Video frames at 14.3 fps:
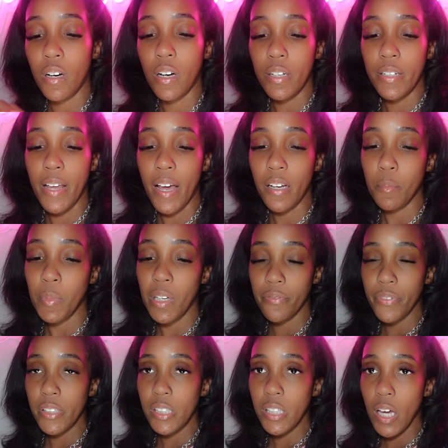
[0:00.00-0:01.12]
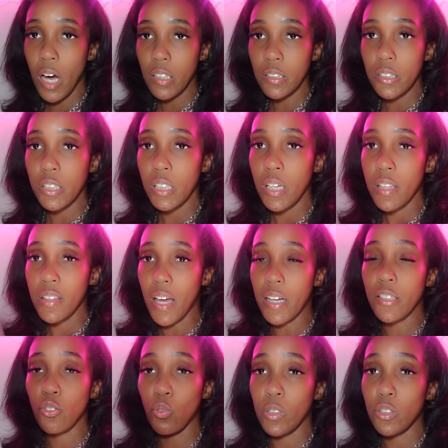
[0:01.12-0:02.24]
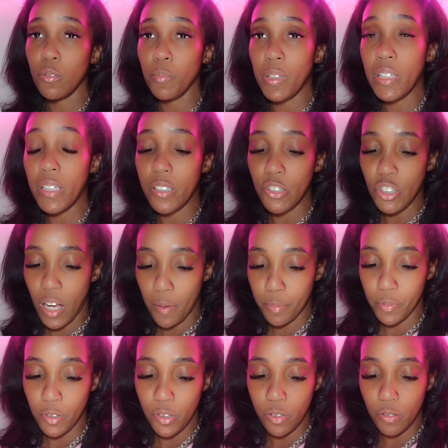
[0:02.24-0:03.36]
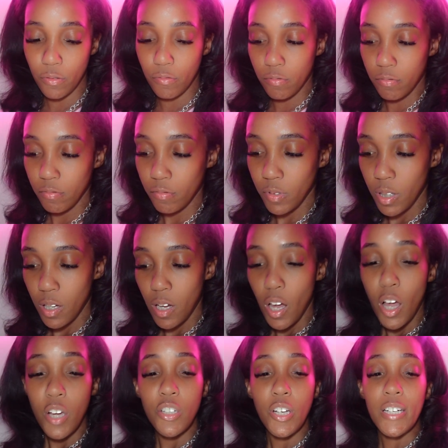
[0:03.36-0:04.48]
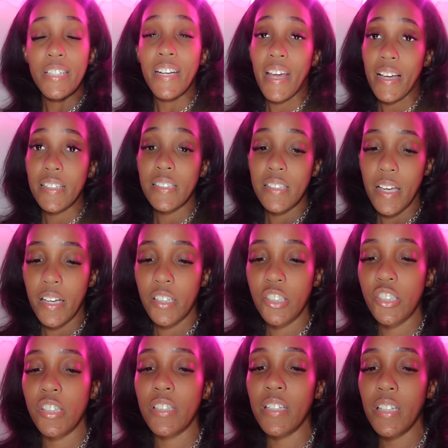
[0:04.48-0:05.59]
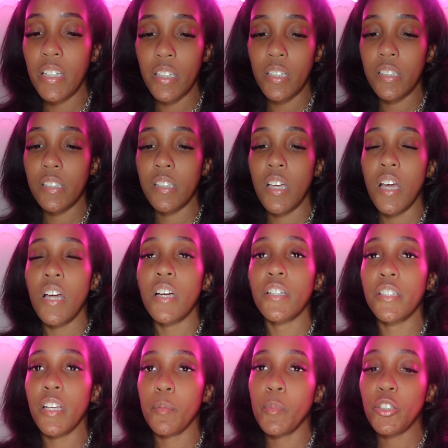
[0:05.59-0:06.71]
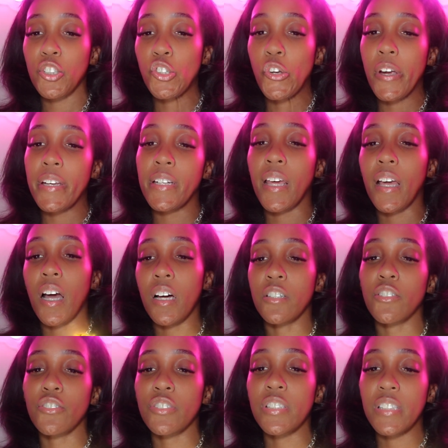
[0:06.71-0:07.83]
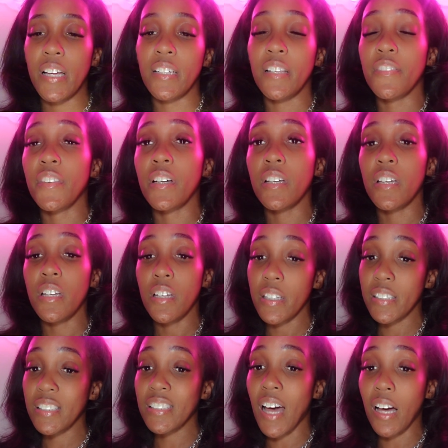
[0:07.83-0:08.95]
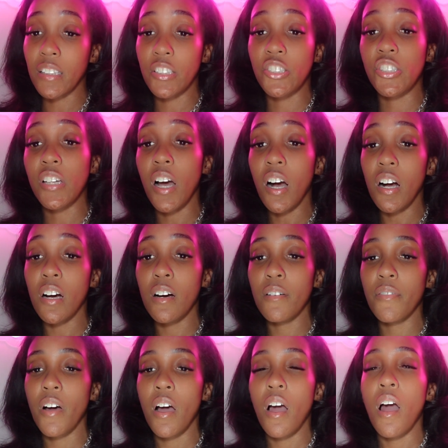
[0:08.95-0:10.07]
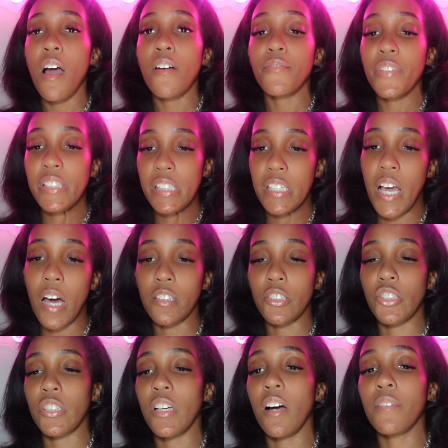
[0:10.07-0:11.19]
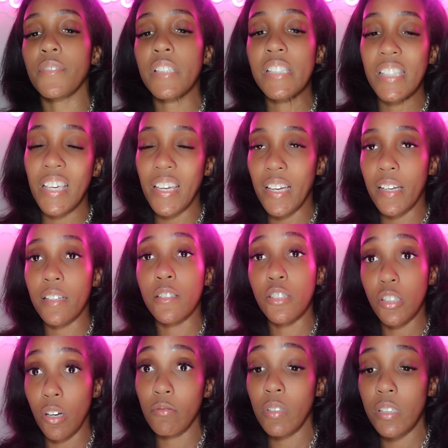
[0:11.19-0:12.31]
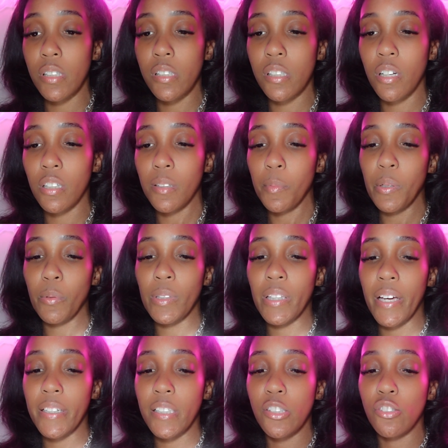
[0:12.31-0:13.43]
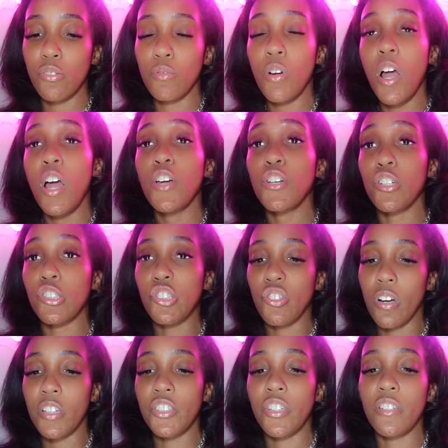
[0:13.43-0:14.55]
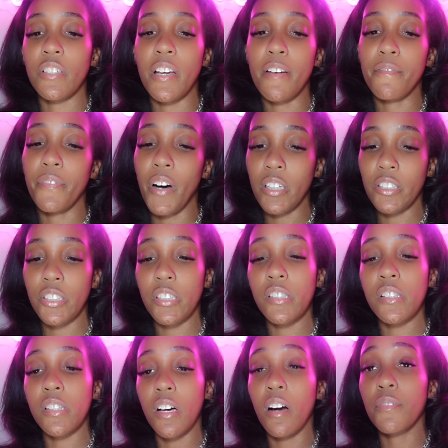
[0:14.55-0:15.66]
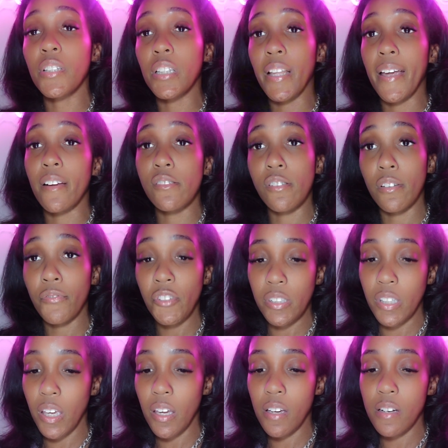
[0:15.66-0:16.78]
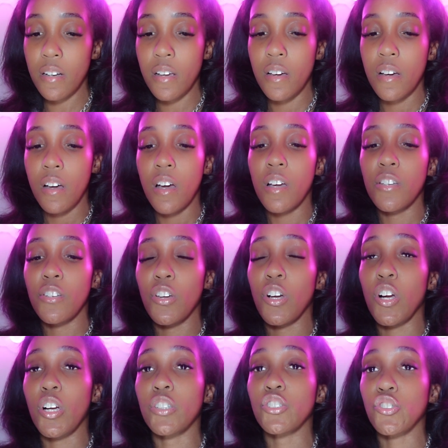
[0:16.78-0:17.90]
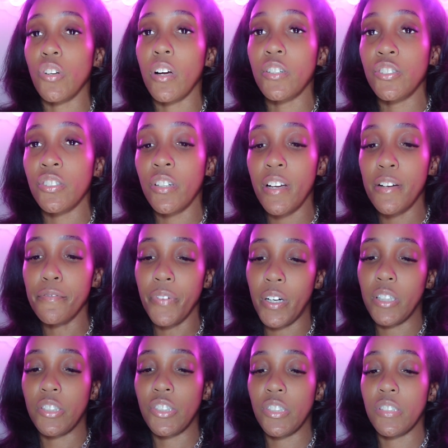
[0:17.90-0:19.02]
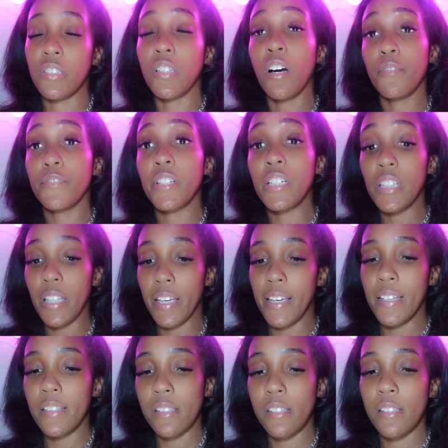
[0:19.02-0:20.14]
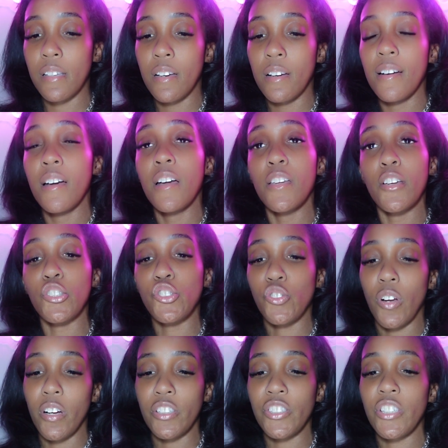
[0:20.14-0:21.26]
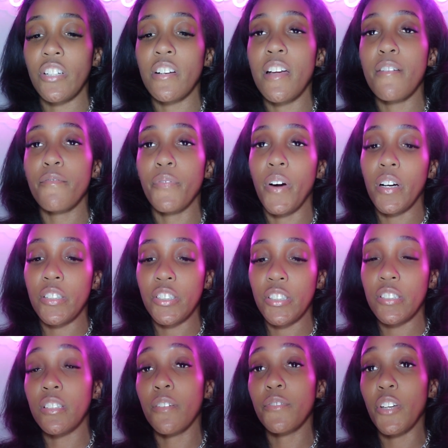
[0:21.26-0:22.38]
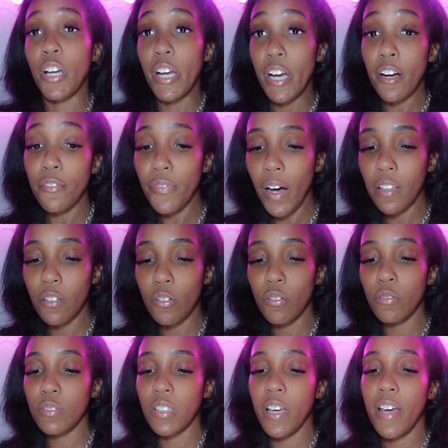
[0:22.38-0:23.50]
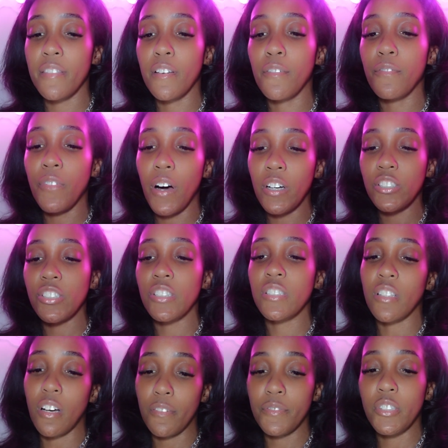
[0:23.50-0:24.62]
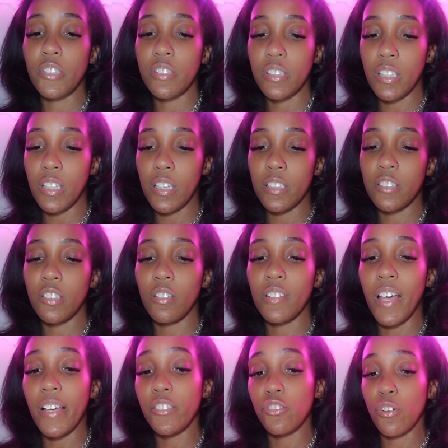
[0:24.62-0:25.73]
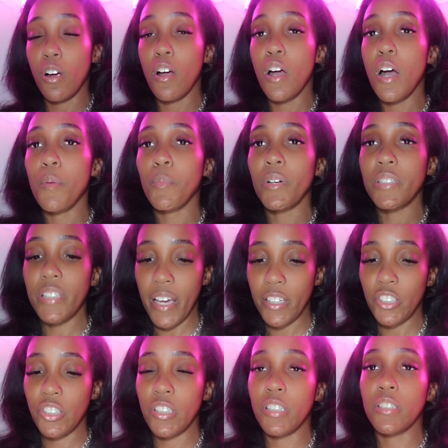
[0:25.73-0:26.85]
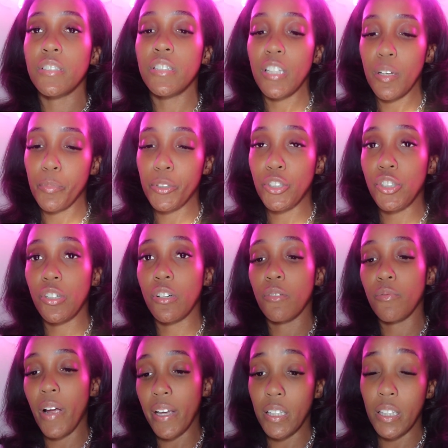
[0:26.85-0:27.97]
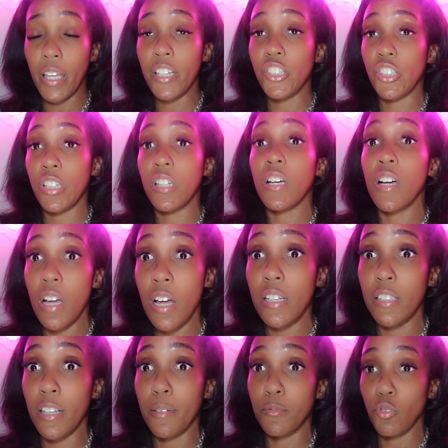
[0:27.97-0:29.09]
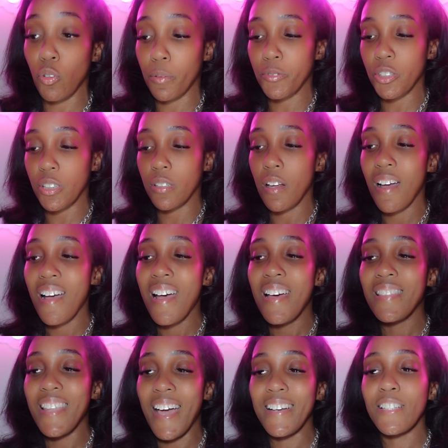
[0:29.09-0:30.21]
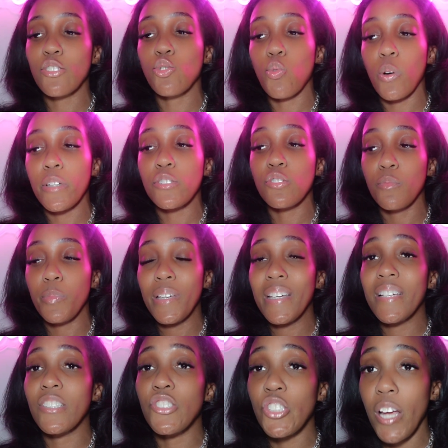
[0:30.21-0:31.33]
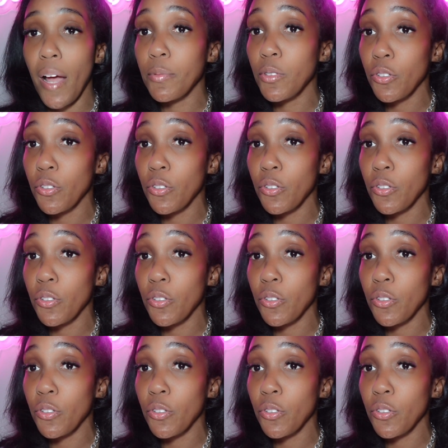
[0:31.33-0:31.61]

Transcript: anatomy and physiology, that is going to be in chapter 2. Your next section is demonstrating and understanding the histology of physiology of the skin. So this is going to be related to your structure and functions of the layers of the skin, your structure and functions of the glands, your structure and functions of your hair follicles, and the functions of their skin. So that's your protection, temperature, regulation, and absorption. That is going to be in chapter